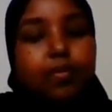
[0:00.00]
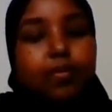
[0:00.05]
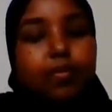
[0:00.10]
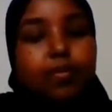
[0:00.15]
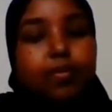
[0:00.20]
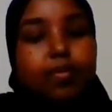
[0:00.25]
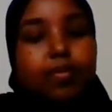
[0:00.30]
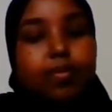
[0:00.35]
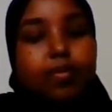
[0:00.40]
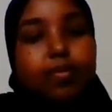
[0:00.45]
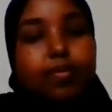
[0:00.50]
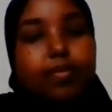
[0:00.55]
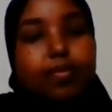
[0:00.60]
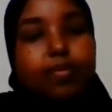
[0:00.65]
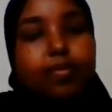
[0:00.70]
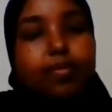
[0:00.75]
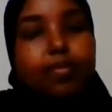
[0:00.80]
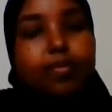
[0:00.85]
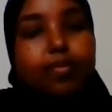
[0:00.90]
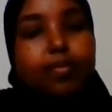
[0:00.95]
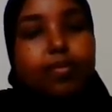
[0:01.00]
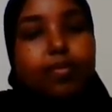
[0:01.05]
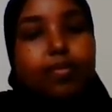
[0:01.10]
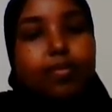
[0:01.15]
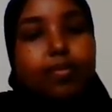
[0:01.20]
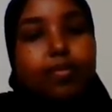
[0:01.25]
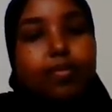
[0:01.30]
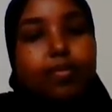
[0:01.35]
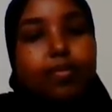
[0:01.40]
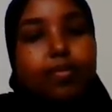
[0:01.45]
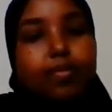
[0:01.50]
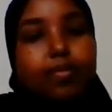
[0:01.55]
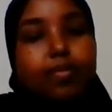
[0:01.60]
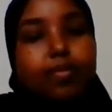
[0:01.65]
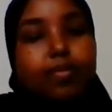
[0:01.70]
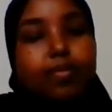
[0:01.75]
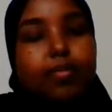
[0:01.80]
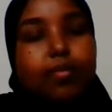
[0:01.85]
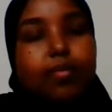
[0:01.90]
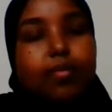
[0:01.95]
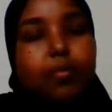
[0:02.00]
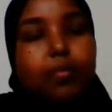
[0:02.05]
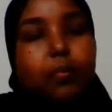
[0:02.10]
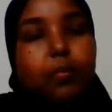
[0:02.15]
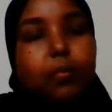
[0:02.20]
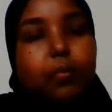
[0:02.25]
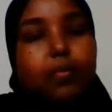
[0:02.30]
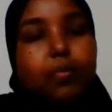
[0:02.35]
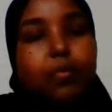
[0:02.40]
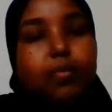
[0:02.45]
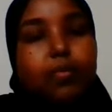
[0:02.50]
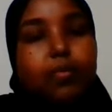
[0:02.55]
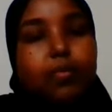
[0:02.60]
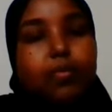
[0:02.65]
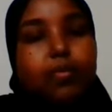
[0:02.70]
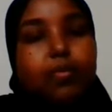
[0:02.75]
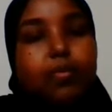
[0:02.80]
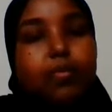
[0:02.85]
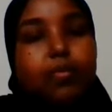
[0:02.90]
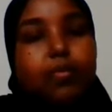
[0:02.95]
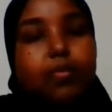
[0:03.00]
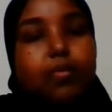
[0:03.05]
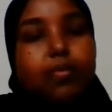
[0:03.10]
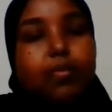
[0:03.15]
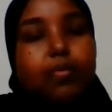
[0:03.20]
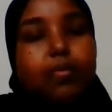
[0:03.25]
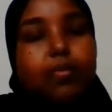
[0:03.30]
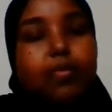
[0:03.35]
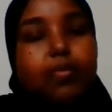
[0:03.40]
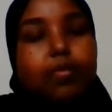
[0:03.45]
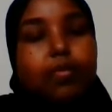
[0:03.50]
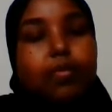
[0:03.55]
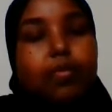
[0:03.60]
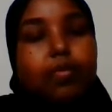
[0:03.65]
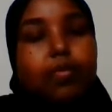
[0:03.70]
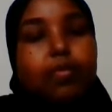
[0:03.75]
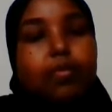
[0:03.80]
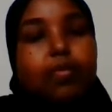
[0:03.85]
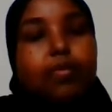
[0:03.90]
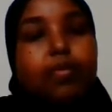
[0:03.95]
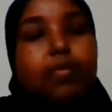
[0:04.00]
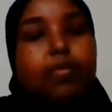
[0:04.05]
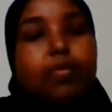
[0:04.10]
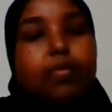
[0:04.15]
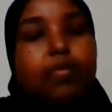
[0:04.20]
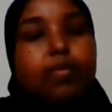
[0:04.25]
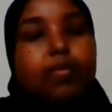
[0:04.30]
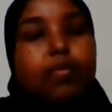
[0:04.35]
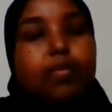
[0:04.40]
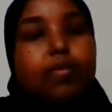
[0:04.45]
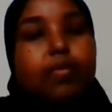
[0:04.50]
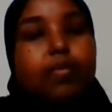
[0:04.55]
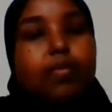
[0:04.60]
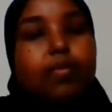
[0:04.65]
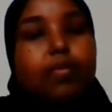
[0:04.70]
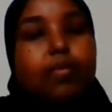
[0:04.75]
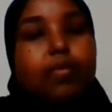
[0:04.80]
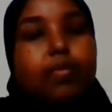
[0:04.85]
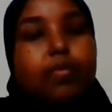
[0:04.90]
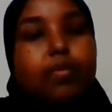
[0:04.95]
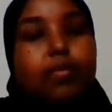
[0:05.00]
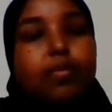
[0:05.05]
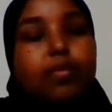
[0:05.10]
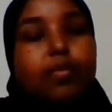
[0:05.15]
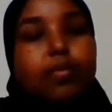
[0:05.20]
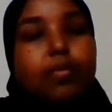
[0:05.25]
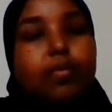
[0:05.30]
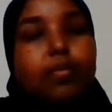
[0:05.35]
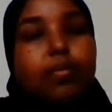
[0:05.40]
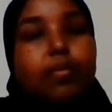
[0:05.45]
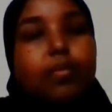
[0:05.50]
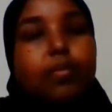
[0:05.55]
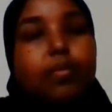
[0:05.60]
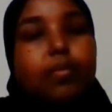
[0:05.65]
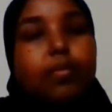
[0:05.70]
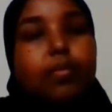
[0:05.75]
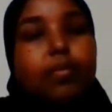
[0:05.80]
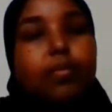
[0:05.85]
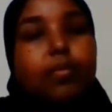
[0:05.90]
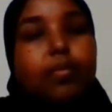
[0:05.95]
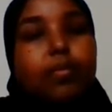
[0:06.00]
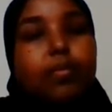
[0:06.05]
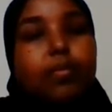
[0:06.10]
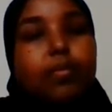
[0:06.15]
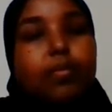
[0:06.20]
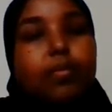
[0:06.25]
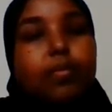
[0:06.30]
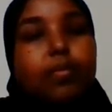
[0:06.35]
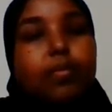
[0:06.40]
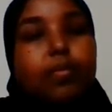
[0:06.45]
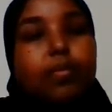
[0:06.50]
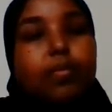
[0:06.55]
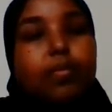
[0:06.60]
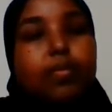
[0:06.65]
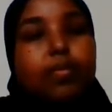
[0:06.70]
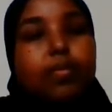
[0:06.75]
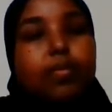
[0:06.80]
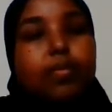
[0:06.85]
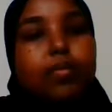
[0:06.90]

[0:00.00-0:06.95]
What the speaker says: [no speech]